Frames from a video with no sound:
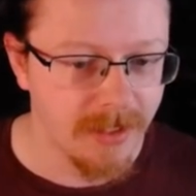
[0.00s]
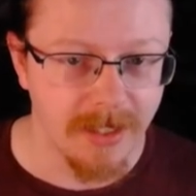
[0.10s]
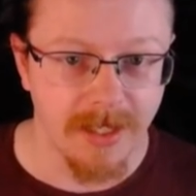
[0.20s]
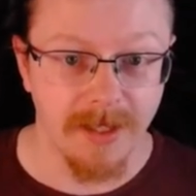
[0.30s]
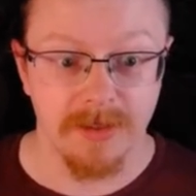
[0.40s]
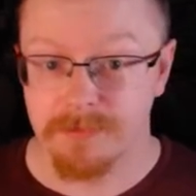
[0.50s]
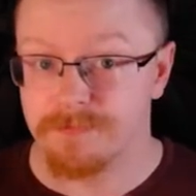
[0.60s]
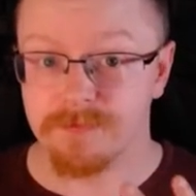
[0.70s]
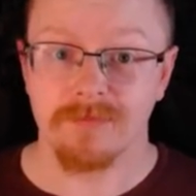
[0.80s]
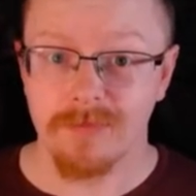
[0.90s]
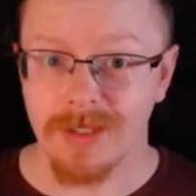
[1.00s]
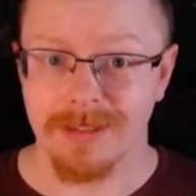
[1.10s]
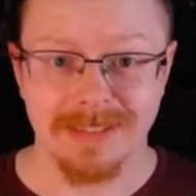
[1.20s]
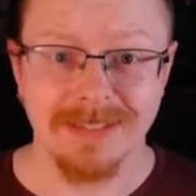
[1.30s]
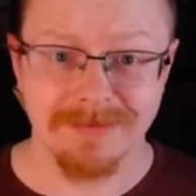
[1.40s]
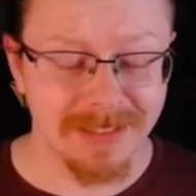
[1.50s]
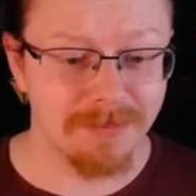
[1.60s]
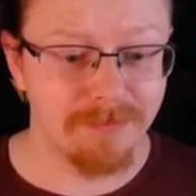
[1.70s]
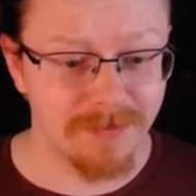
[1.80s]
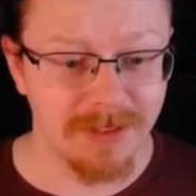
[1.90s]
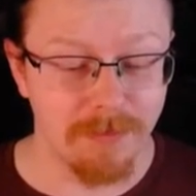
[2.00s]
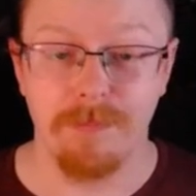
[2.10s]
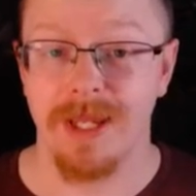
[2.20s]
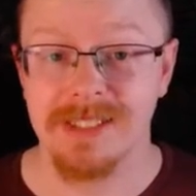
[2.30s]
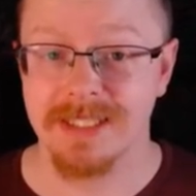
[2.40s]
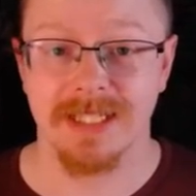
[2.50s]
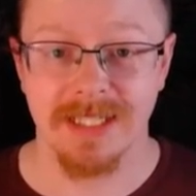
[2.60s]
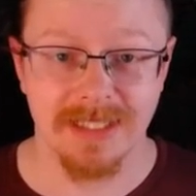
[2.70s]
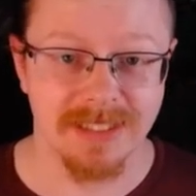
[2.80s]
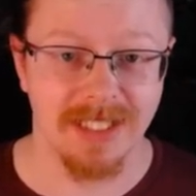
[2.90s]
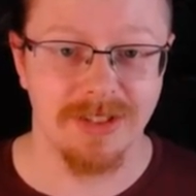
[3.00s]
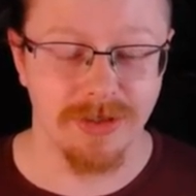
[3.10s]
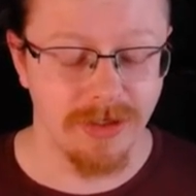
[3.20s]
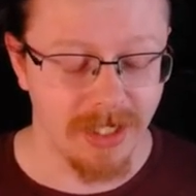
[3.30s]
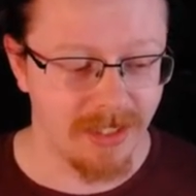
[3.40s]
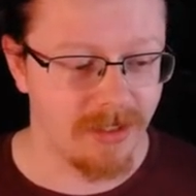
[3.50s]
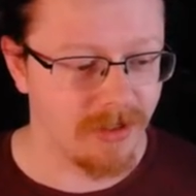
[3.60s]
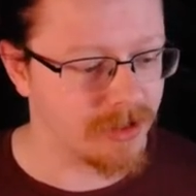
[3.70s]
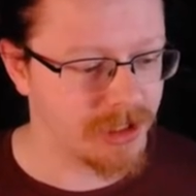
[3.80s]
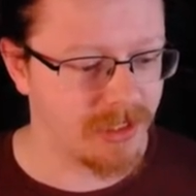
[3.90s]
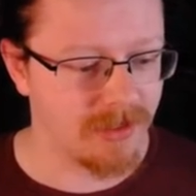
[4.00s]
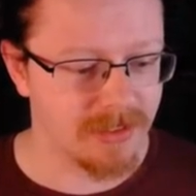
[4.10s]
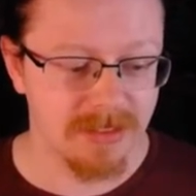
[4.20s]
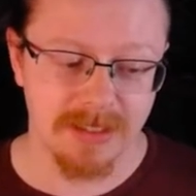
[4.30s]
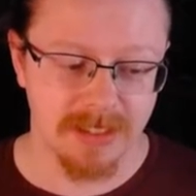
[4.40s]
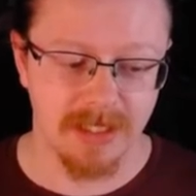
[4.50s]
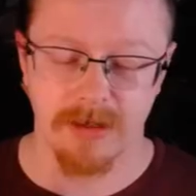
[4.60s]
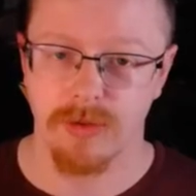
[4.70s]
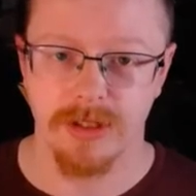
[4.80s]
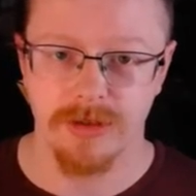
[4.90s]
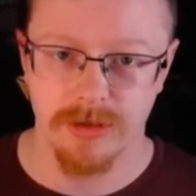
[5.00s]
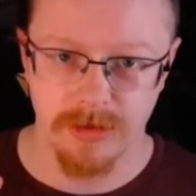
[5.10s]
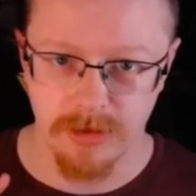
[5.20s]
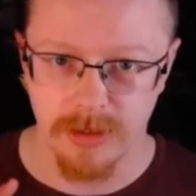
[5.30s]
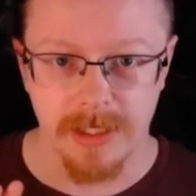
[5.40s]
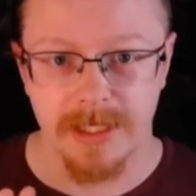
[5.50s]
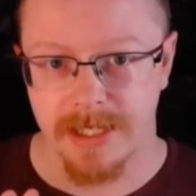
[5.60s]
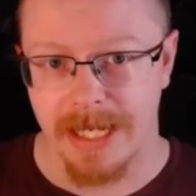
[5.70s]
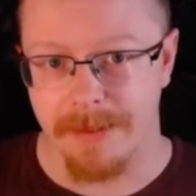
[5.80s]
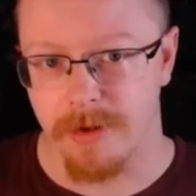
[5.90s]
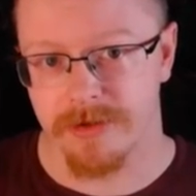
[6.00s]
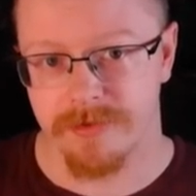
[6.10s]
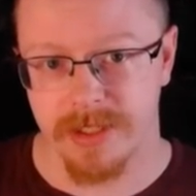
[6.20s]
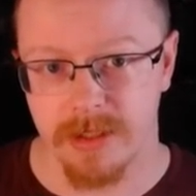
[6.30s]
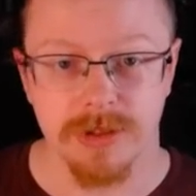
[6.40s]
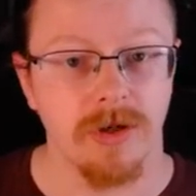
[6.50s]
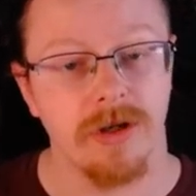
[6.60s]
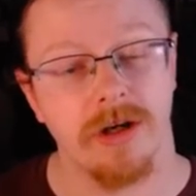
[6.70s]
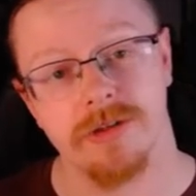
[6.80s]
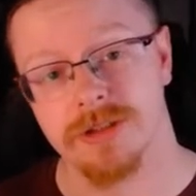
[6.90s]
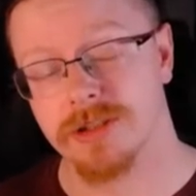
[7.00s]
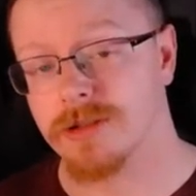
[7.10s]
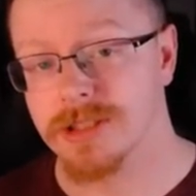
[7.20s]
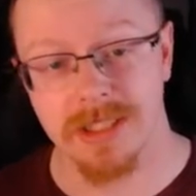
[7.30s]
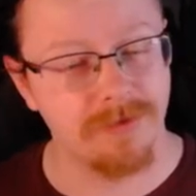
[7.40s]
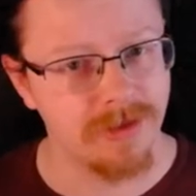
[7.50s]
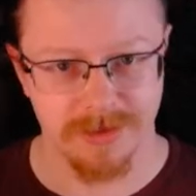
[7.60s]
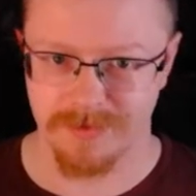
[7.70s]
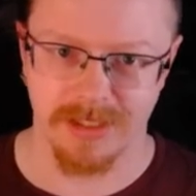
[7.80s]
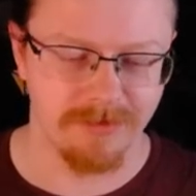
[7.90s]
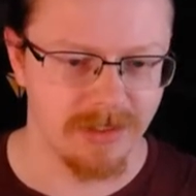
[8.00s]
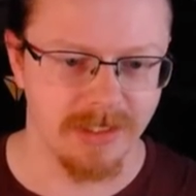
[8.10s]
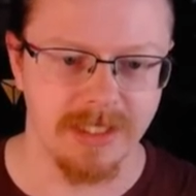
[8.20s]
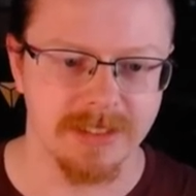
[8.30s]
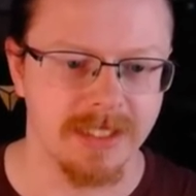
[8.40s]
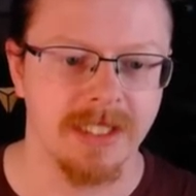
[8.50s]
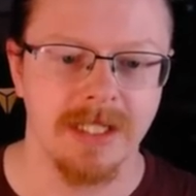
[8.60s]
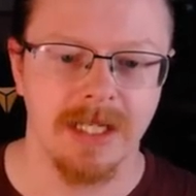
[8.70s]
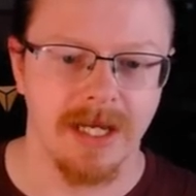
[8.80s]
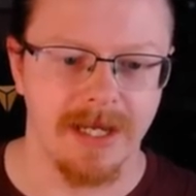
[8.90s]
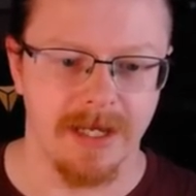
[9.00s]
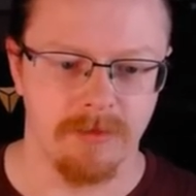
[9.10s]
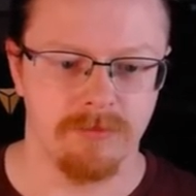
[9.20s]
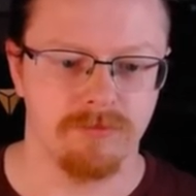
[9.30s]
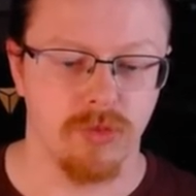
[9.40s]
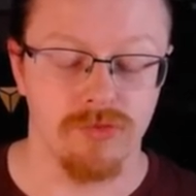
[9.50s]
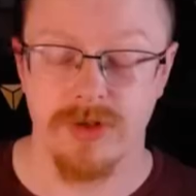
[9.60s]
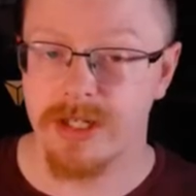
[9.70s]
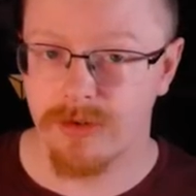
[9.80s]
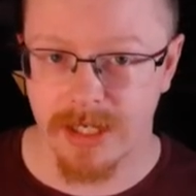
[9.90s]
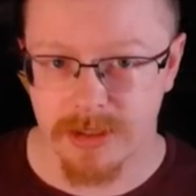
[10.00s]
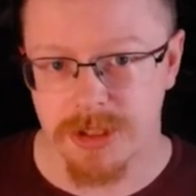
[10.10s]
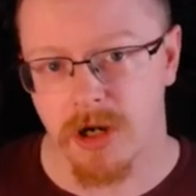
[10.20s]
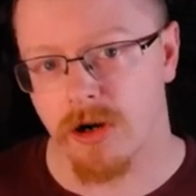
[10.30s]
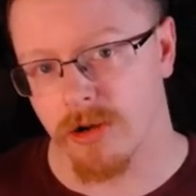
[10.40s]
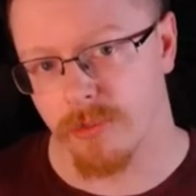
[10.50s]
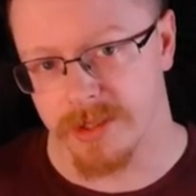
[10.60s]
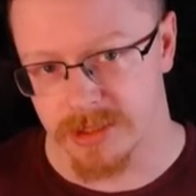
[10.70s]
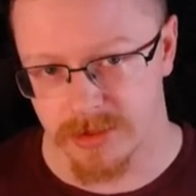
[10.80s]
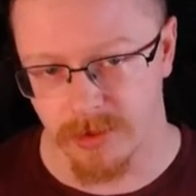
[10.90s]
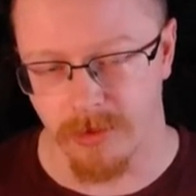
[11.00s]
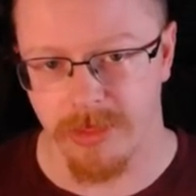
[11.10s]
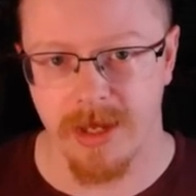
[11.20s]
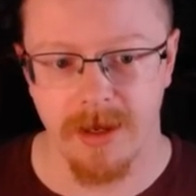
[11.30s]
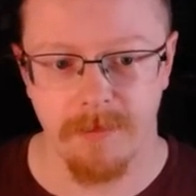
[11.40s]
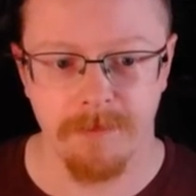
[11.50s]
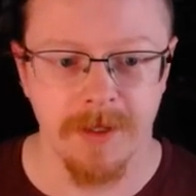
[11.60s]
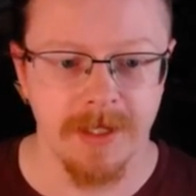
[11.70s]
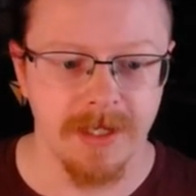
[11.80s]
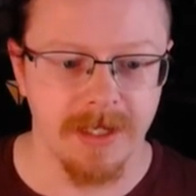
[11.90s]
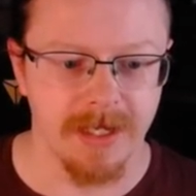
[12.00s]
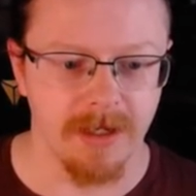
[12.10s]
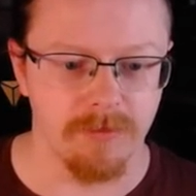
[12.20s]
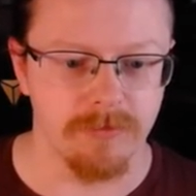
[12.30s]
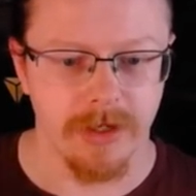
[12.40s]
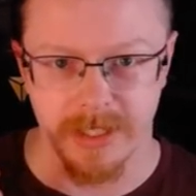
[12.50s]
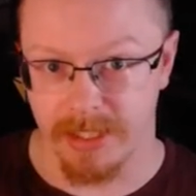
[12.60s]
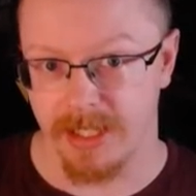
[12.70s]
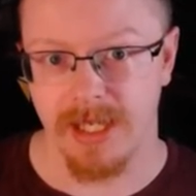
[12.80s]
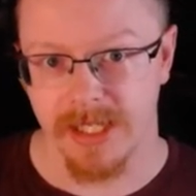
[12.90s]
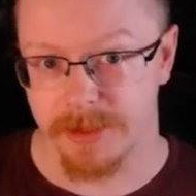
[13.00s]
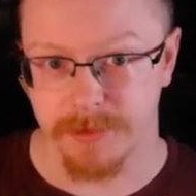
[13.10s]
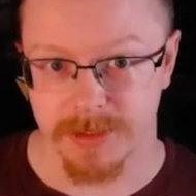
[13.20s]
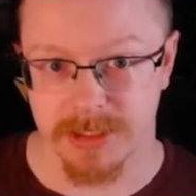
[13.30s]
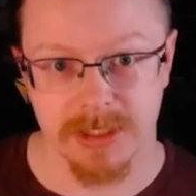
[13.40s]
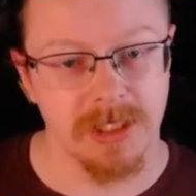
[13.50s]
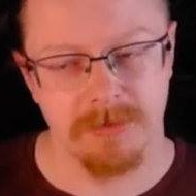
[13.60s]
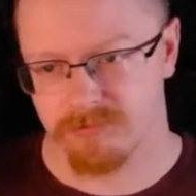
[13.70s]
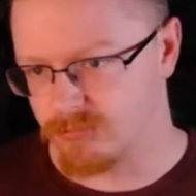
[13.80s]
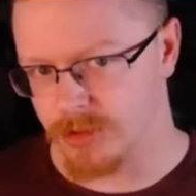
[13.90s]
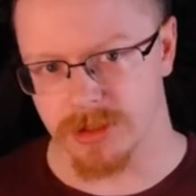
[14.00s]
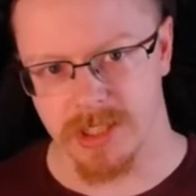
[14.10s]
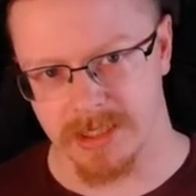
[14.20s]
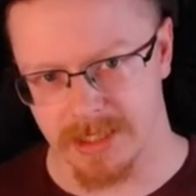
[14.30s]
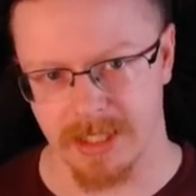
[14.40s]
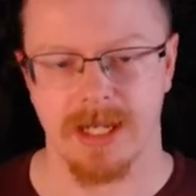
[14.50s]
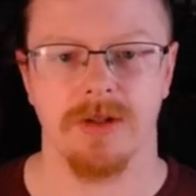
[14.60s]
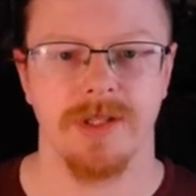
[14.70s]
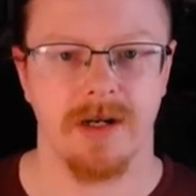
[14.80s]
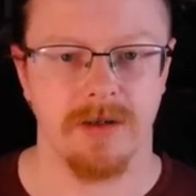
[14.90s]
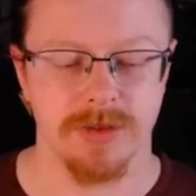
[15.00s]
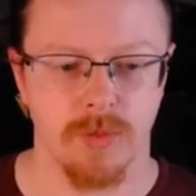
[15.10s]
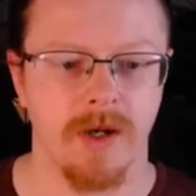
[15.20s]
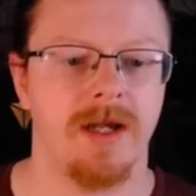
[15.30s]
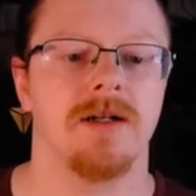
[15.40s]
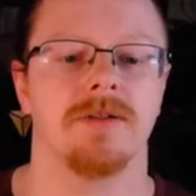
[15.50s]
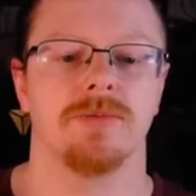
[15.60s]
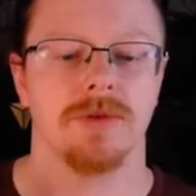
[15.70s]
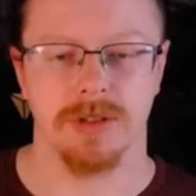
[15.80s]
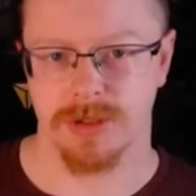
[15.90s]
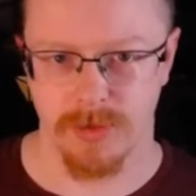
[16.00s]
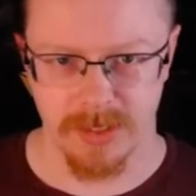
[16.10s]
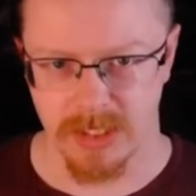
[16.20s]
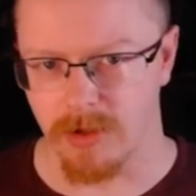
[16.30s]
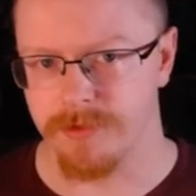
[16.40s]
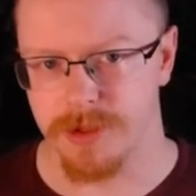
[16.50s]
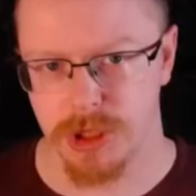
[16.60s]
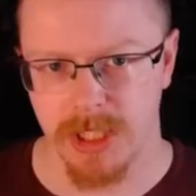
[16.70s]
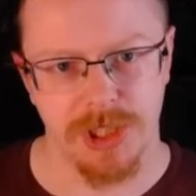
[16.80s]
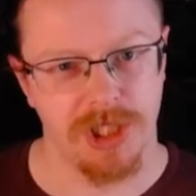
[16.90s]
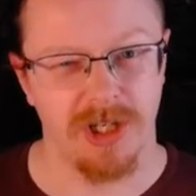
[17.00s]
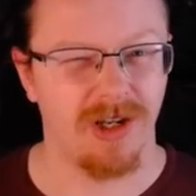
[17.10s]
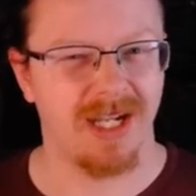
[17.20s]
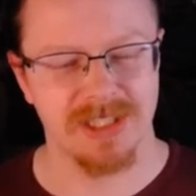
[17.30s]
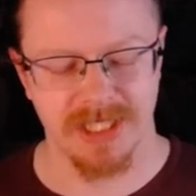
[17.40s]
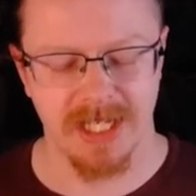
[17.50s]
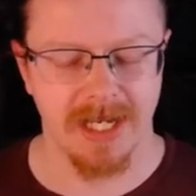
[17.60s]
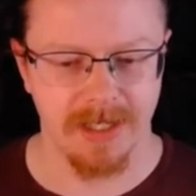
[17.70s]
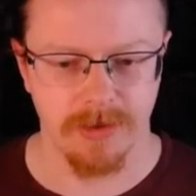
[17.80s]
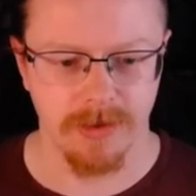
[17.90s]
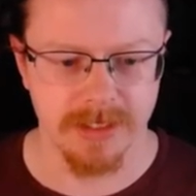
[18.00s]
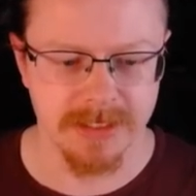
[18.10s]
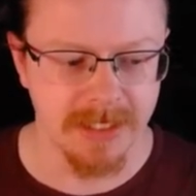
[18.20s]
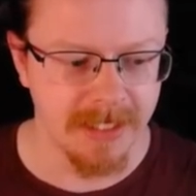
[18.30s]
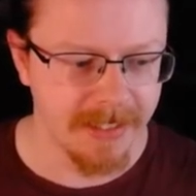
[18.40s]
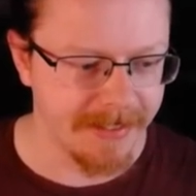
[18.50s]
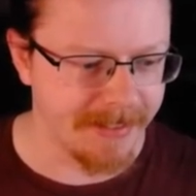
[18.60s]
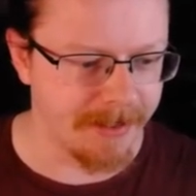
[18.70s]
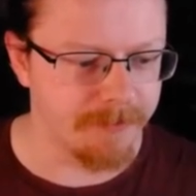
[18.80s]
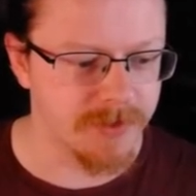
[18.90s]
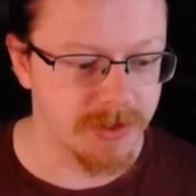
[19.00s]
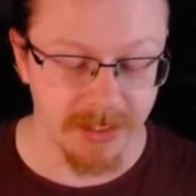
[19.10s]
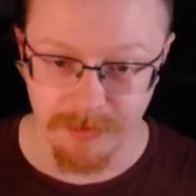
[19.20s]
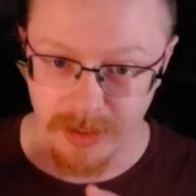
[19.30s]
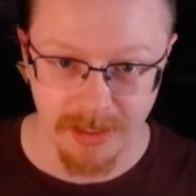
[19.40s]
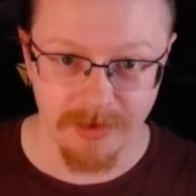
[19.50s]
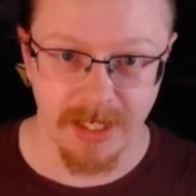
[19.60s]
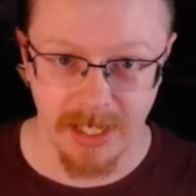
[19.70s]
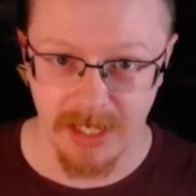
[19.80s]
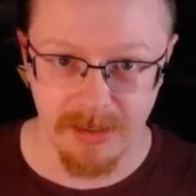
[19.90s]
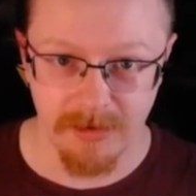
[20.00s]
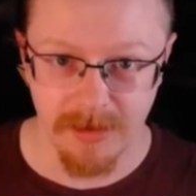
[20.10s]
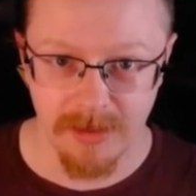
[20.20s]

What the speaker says: And that's it. That's basically a C2 in a nutshell. As I say, I'm going to do other videos on how to install Sliver. It's very, very easy. What redirectors are, how we install them, running engagements, using things like Caldera as well. We'll also go into obfuscation and how to actually hide all this. So yeah, if you have any